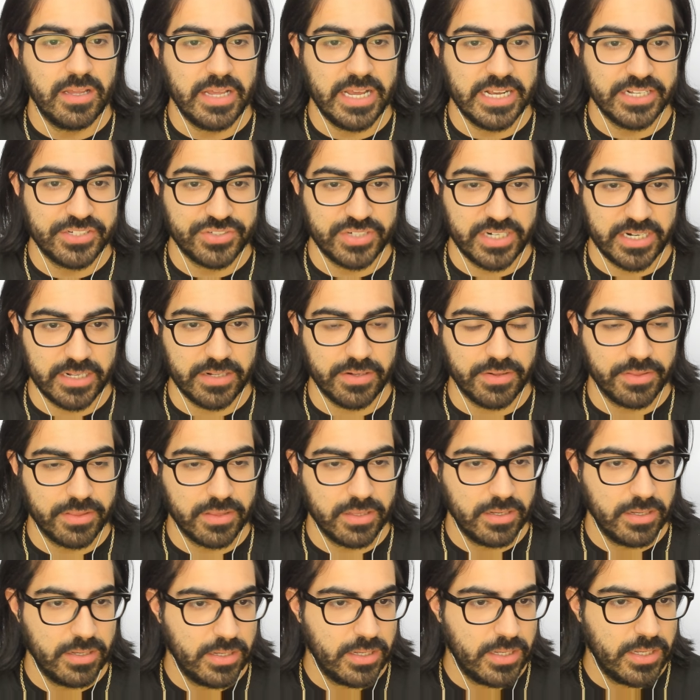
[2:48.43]
extra health.
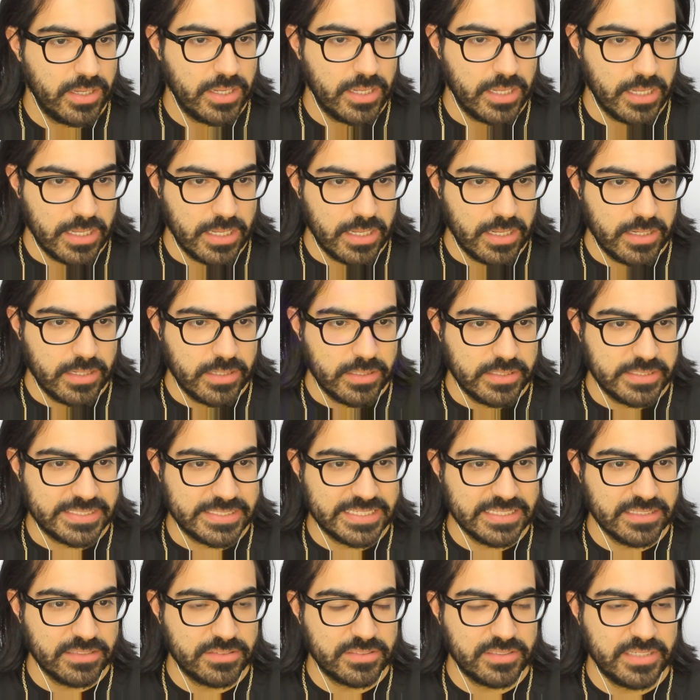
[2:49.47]

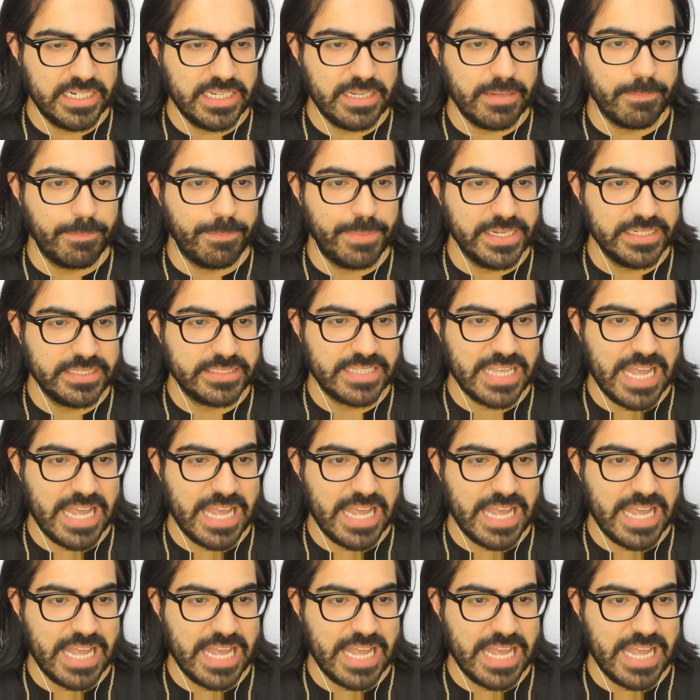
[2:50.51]
Skill 3, base